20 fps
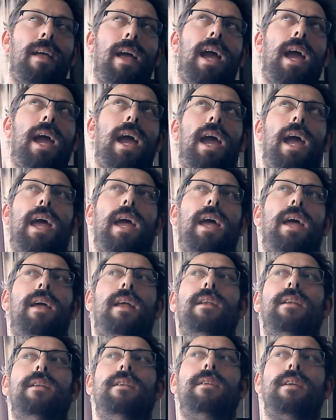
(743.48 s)

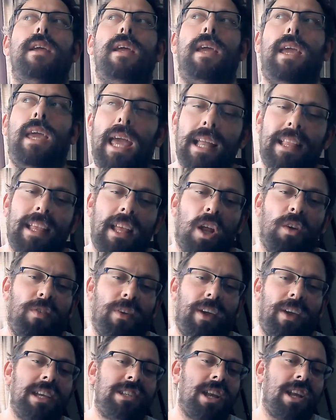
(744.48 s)
and hit that
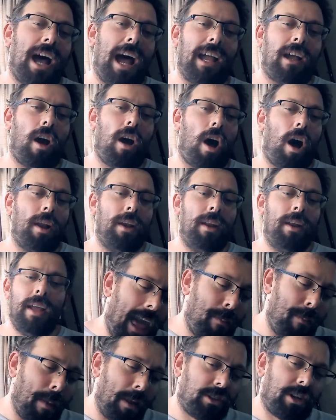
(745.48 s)
notification icon.
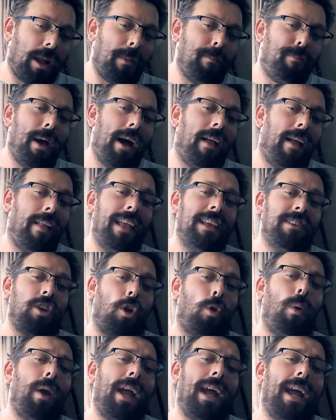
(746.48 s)
And make sure that bell is a
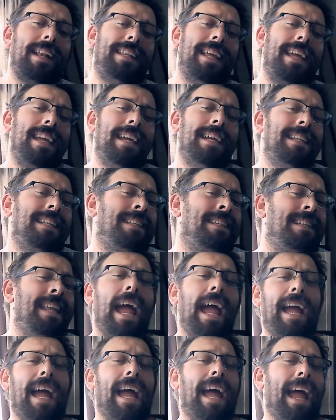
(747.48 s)

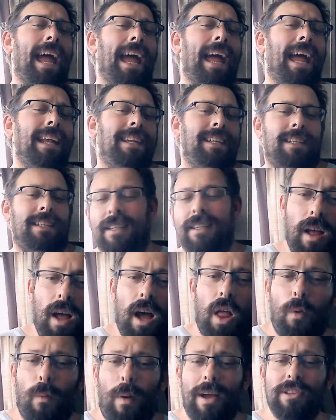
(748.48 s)
ring-a-ding-dingin'.
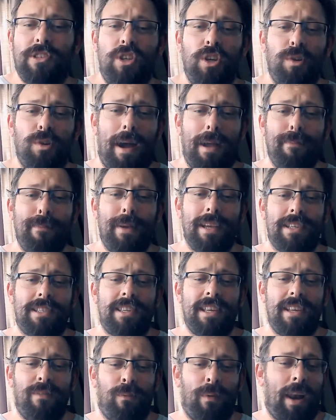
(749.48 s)
Otherwise, you might
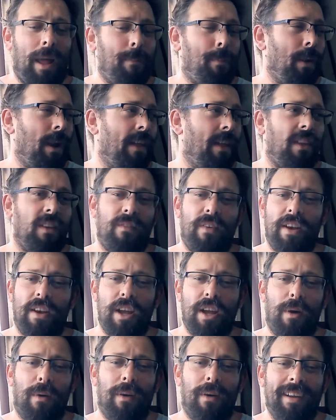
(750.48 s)
miss when I put out another
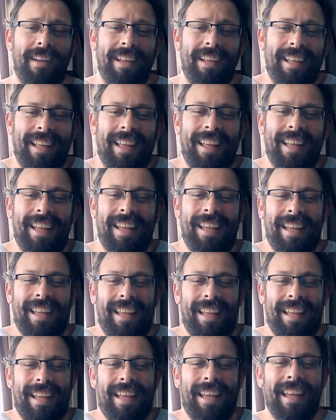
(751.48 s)
video.
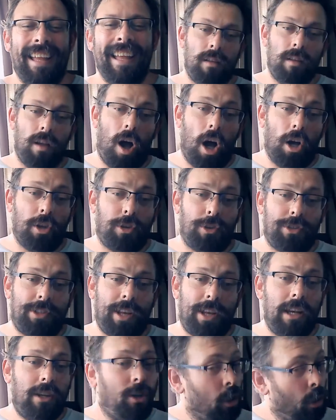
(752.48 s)
Also,
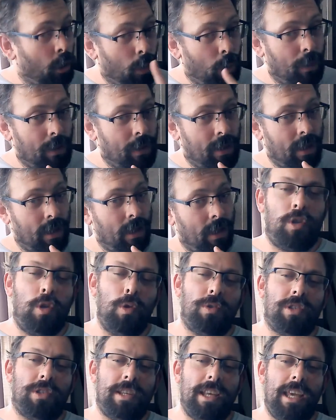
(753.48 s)
stay tuned
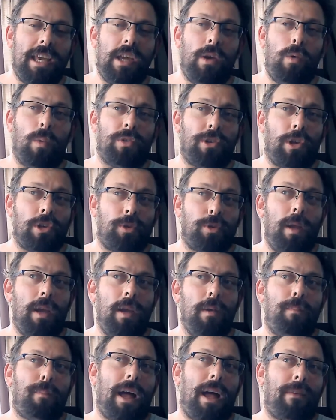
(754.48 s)
to see what social
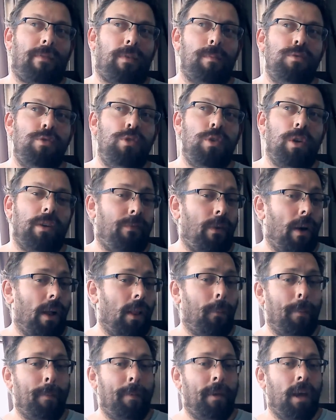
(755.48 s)
media platforms you can
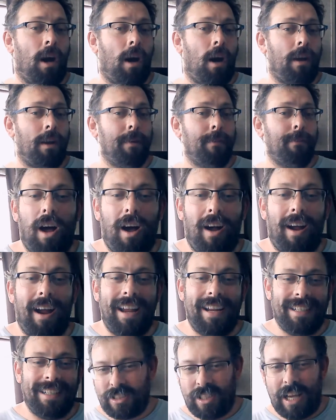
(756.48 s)
follow me on.
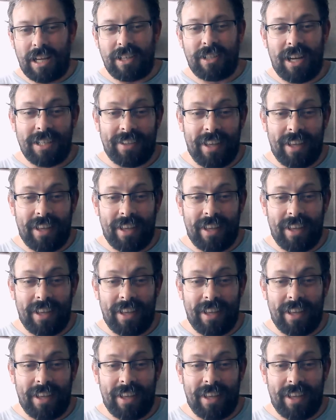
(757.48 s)
Alright, catch you guys